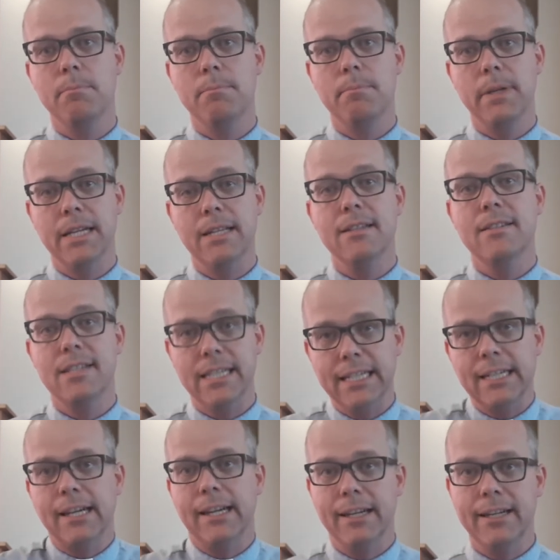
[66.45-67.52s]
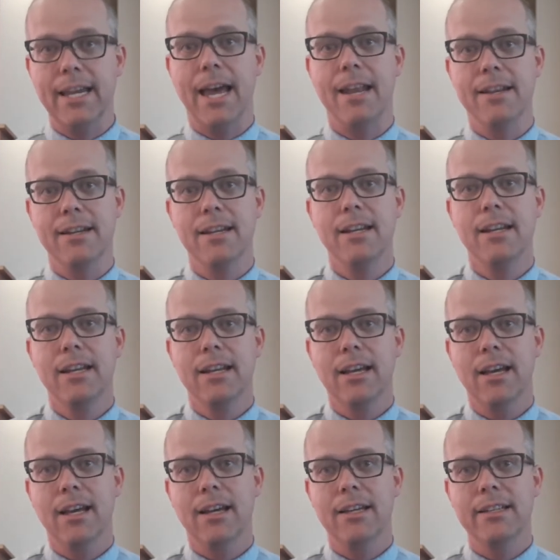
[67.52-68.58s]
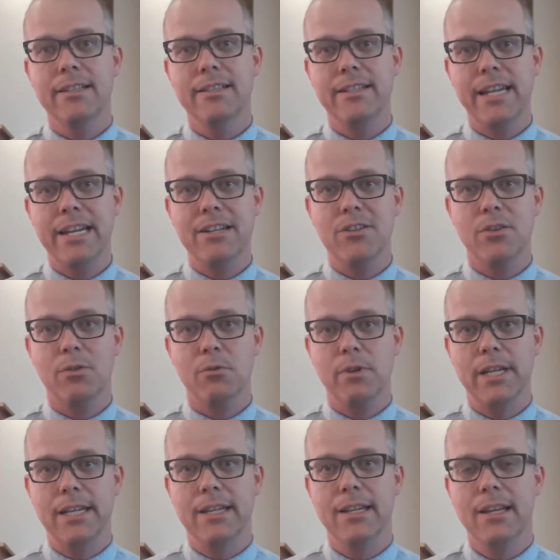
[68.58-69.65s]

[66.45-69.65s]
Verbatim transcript: begin singing again uh, in stage three.